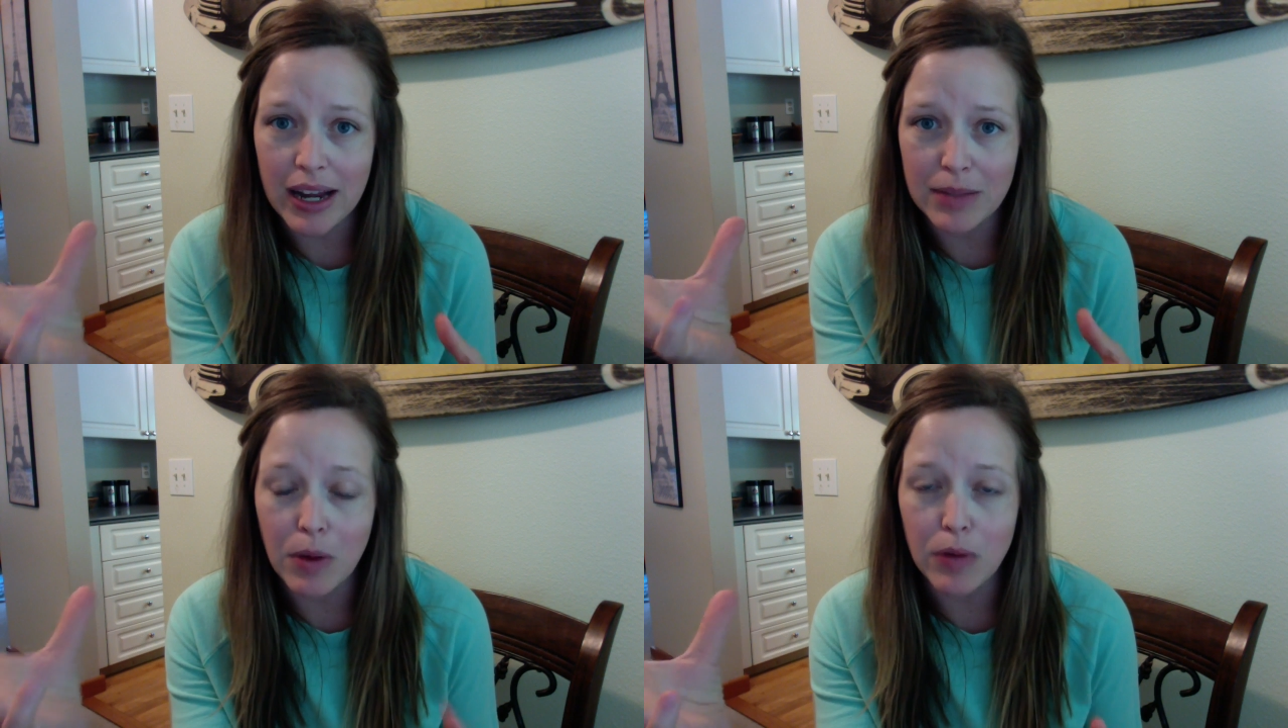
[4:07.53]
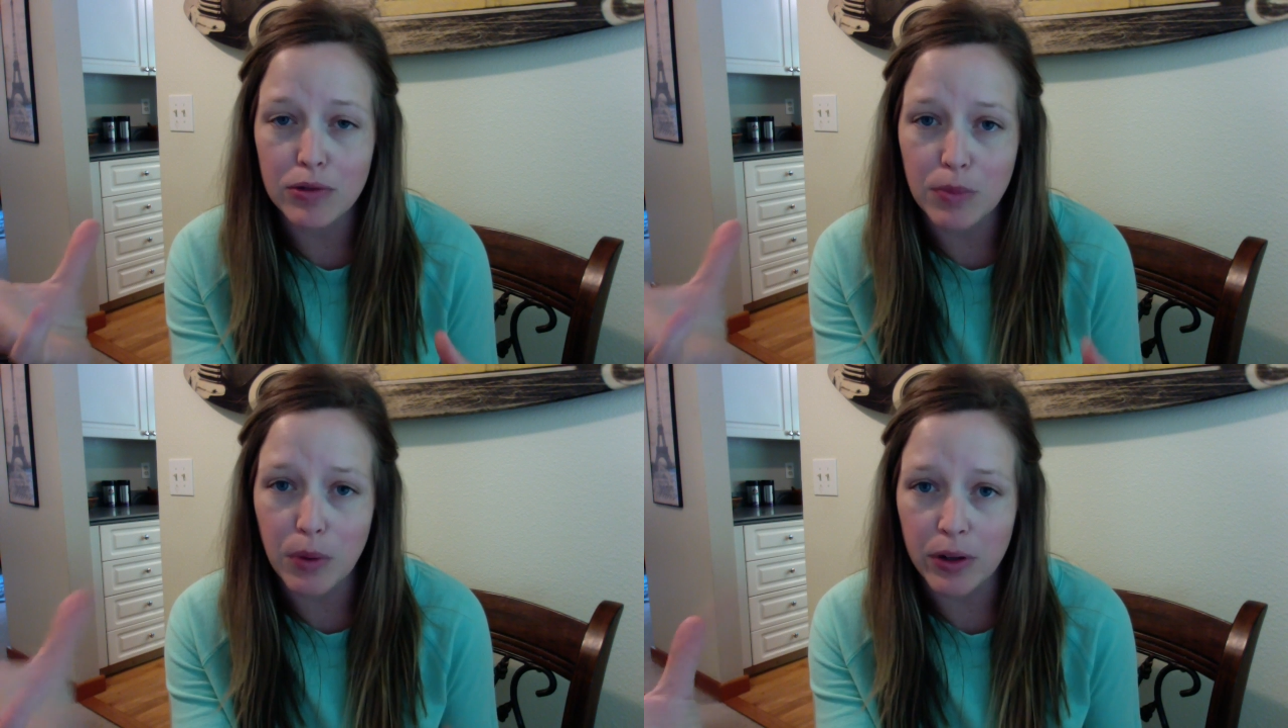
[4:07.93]
is
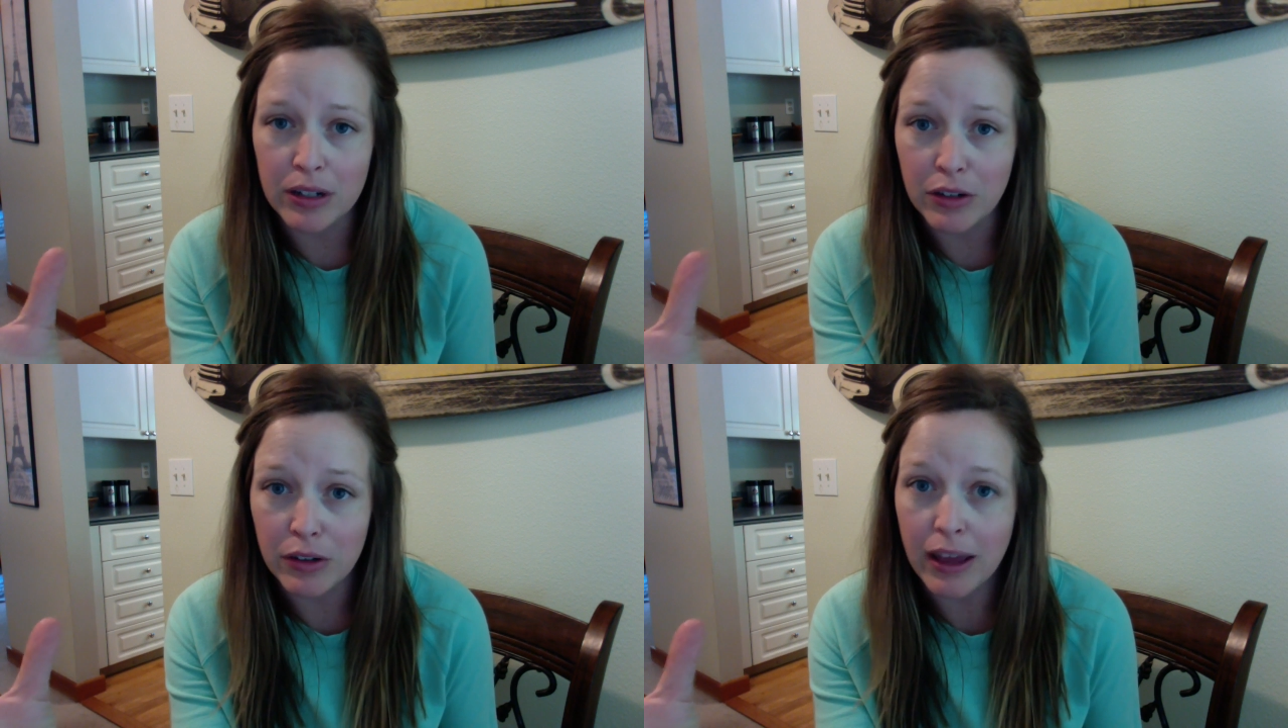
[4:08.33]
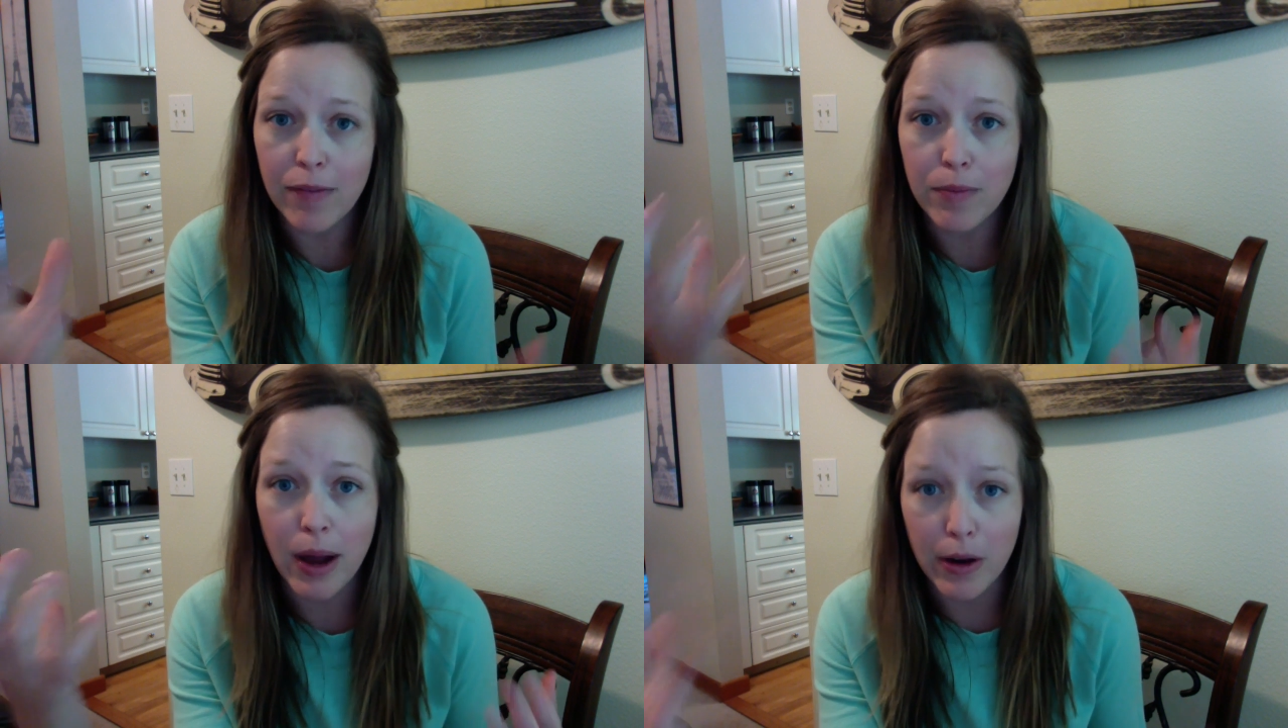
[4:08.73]
most important in your
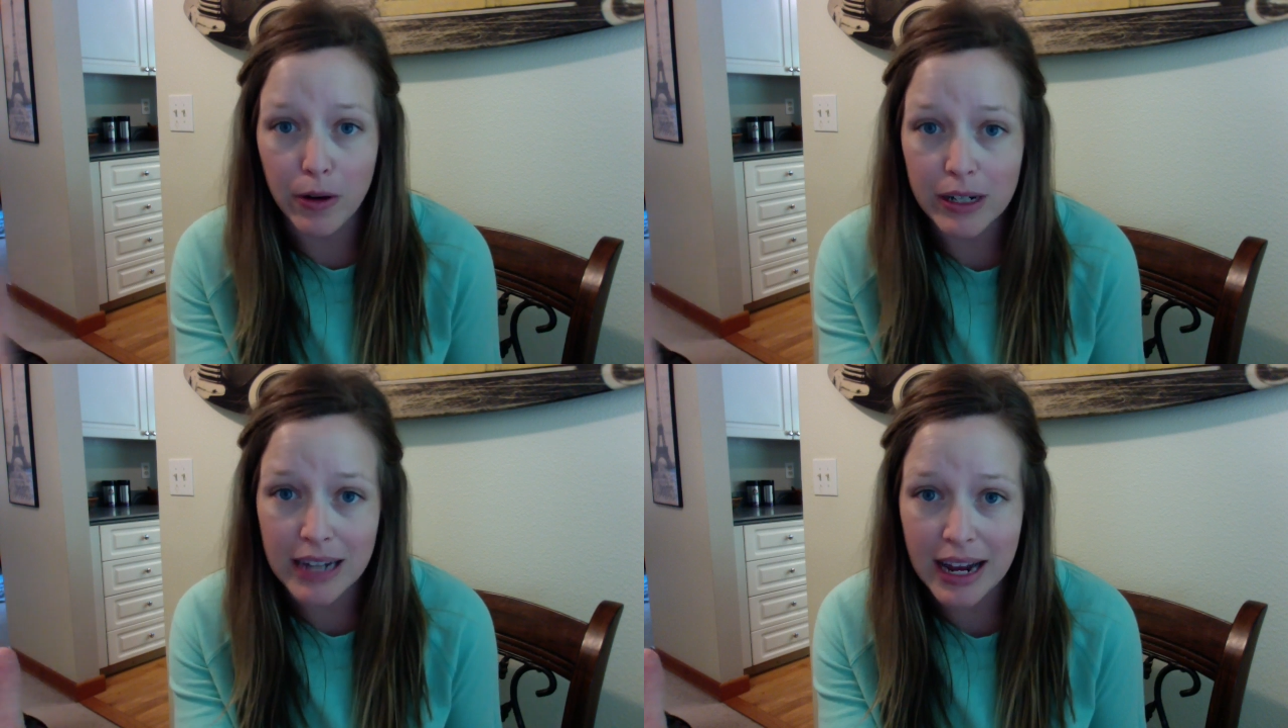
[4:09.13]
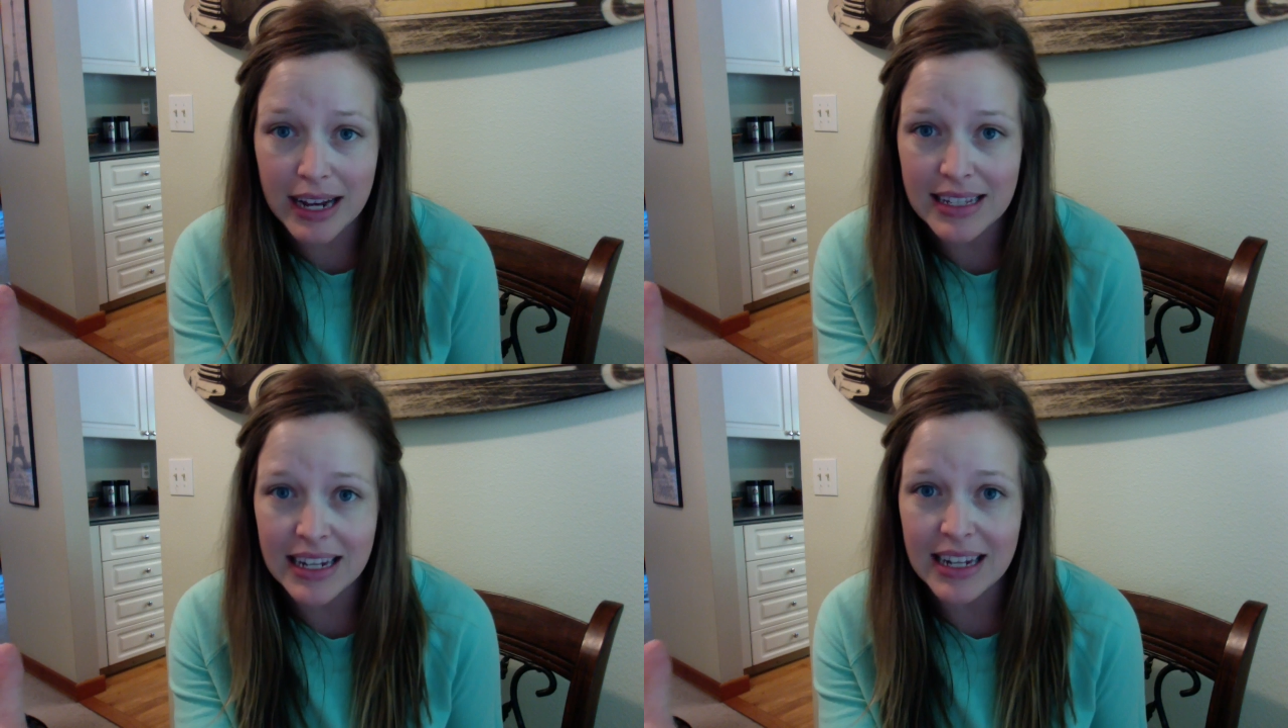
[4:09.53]
life,
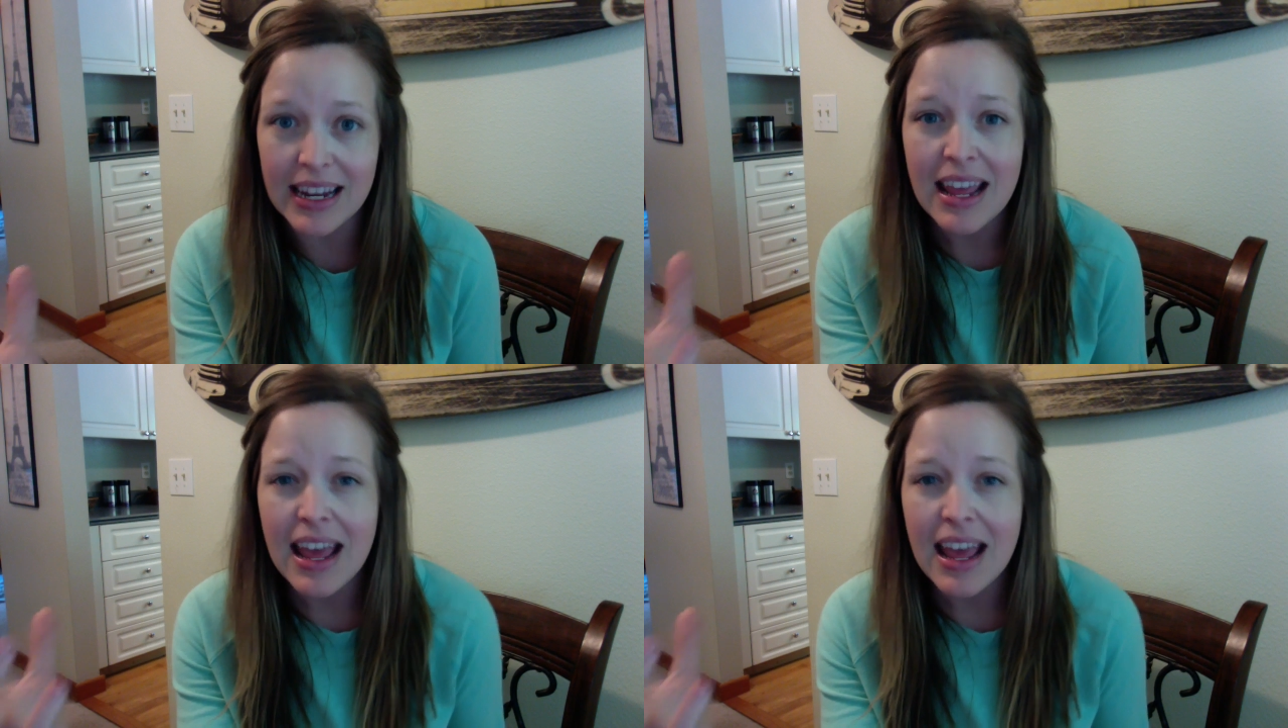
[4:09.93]
prioritizing